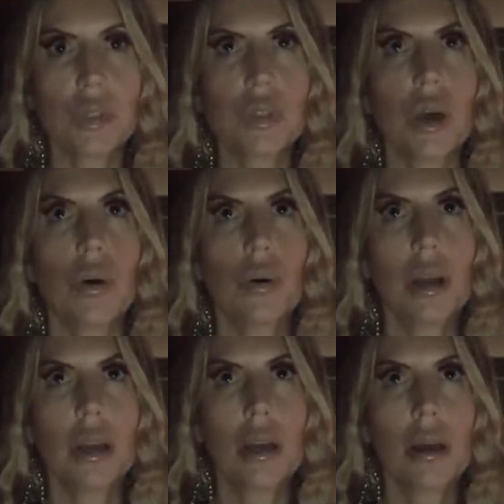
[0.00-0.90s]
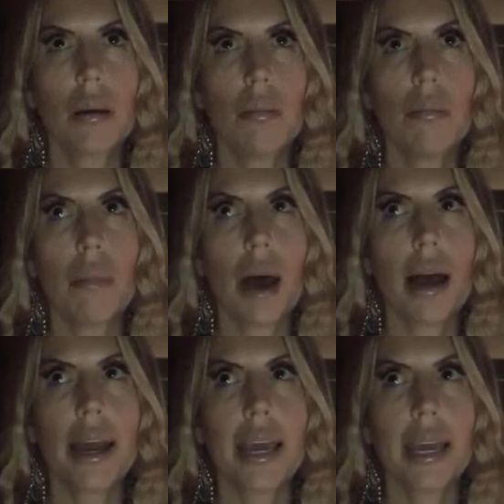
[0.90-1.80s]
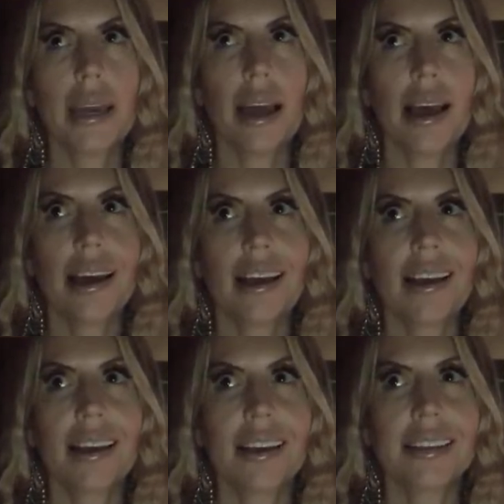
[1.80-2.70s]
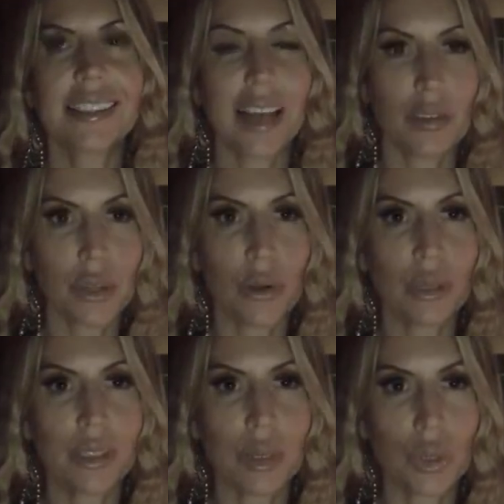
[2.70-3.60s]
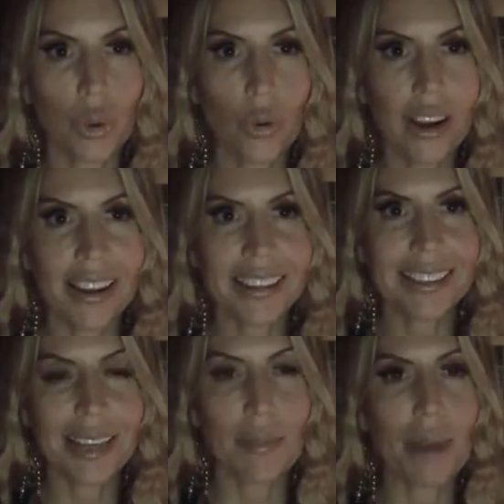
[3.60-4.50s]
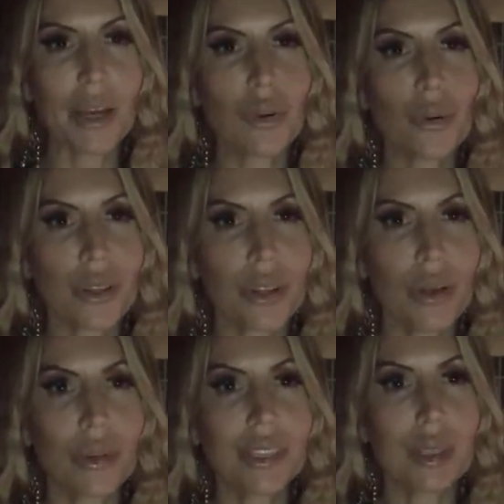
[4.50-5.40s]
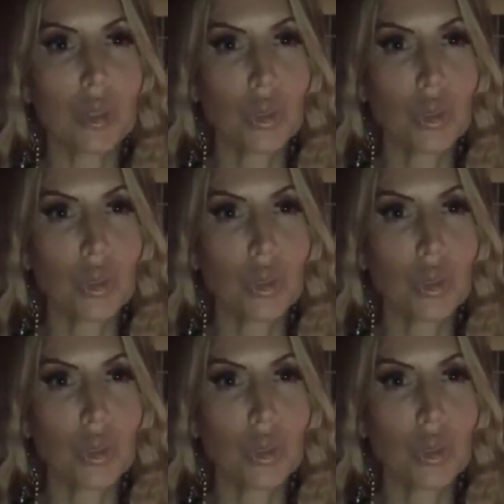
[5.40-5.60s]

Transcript: So my South Node is in Taurus, and my North Node is in